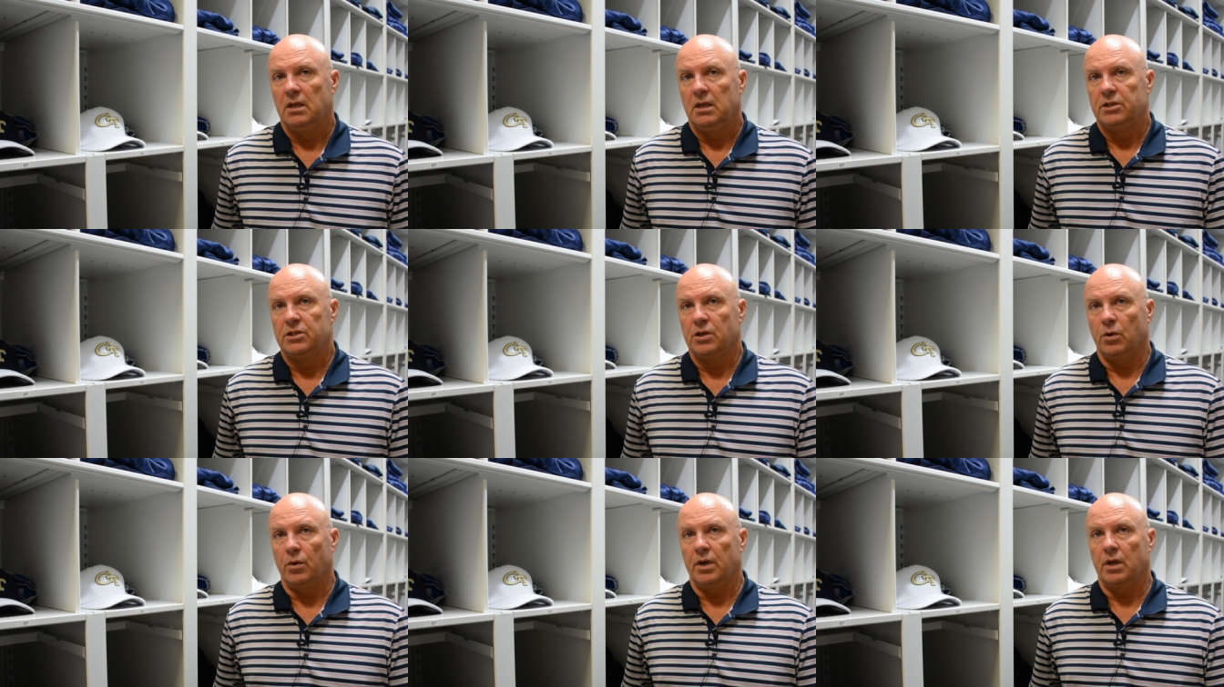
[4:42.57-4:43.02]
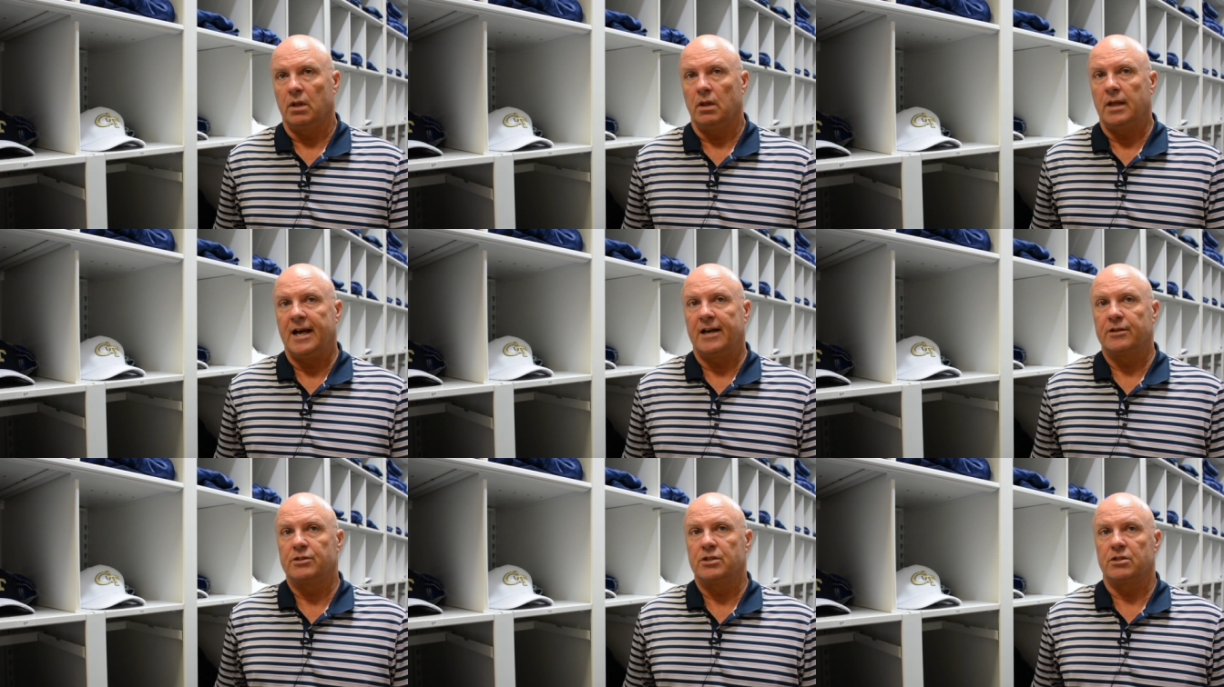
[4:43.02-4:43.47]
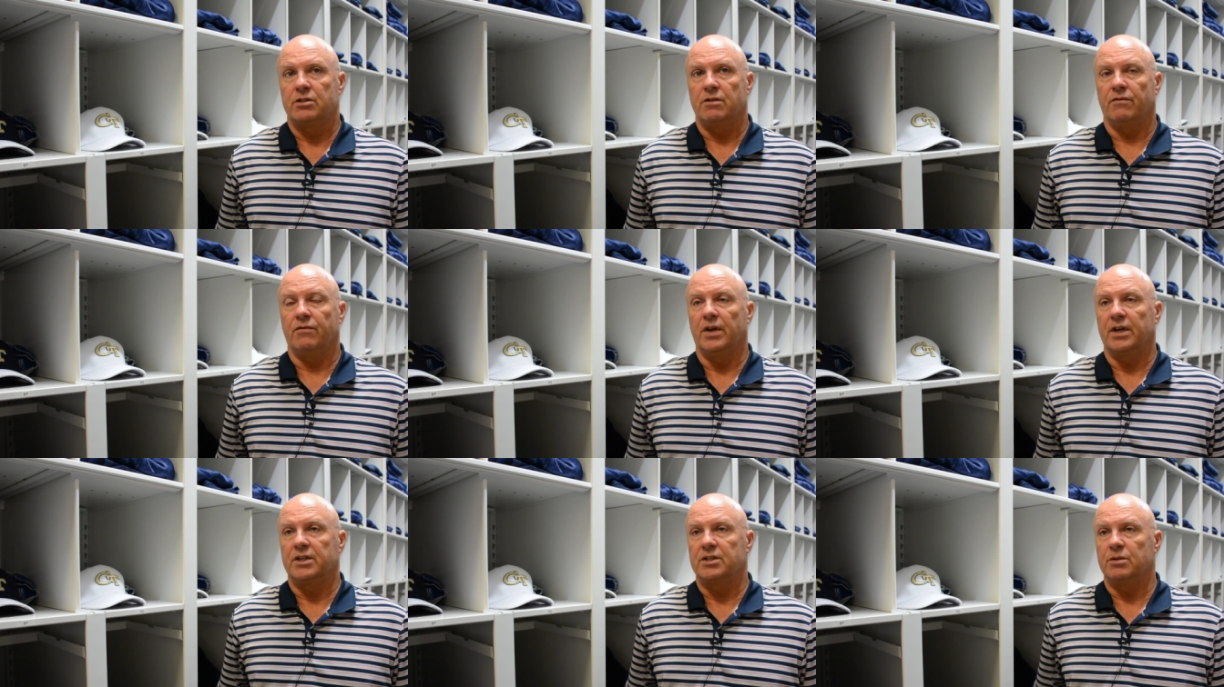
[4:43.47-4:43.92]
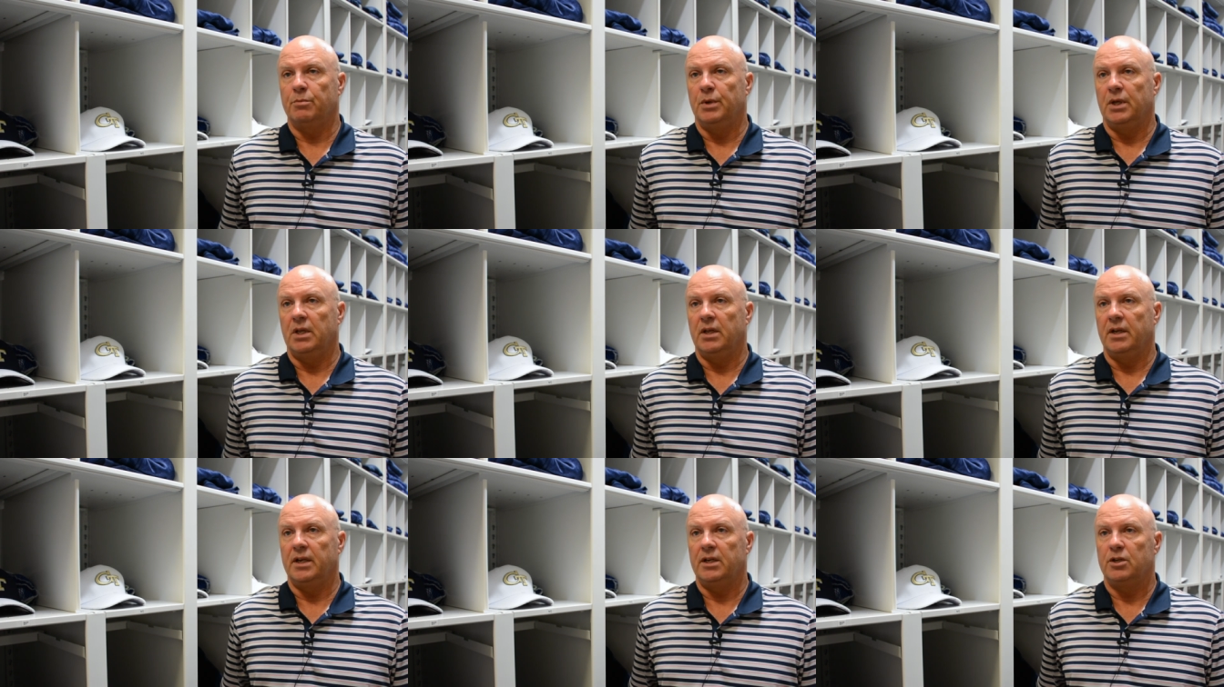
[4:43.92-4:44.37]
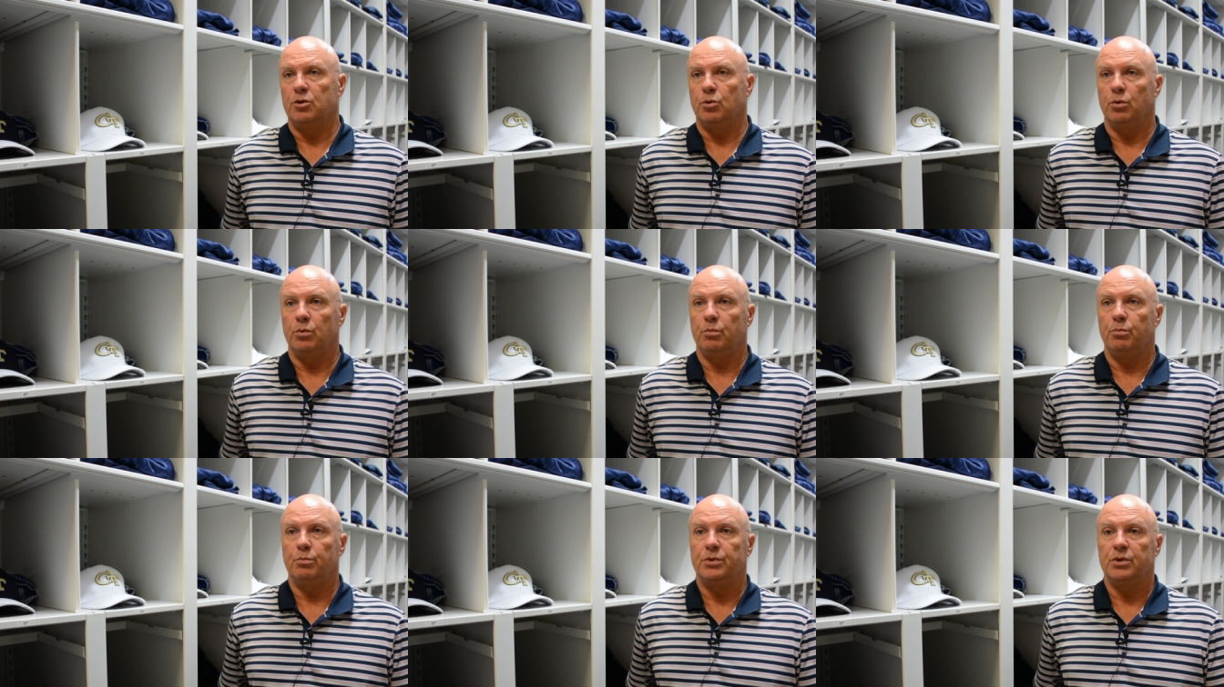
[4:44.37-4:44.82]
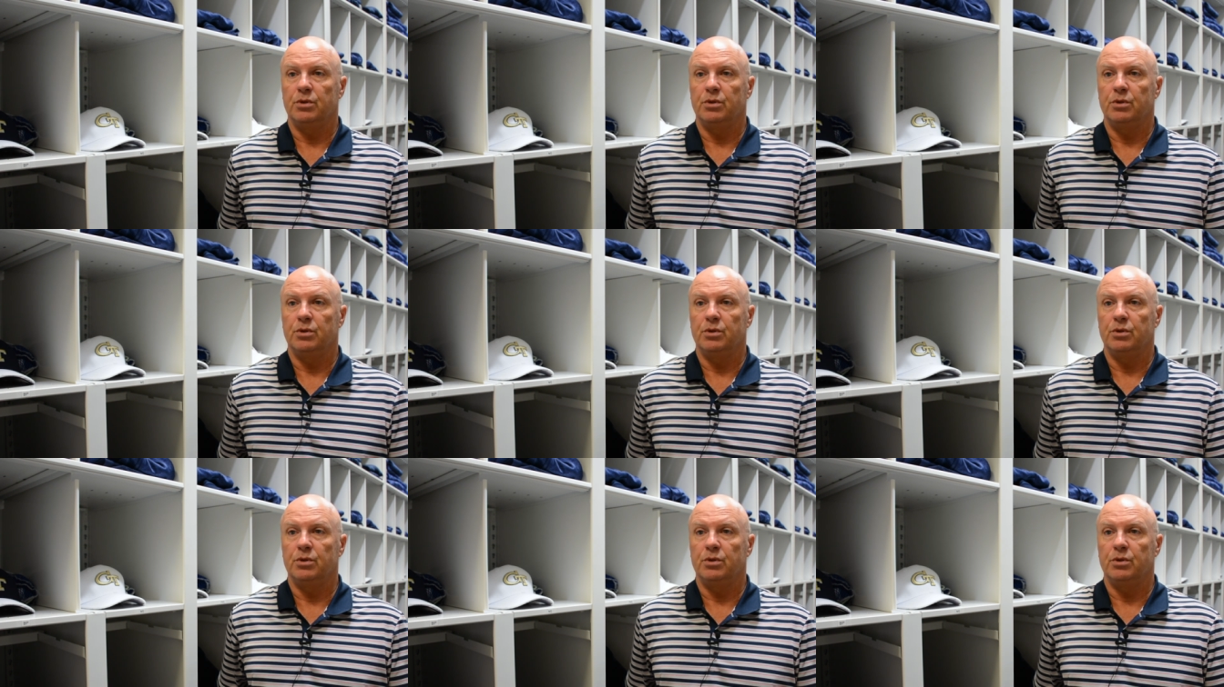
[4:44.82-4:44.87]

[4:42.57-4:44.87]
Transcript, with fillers: So it allows us the flexibility to,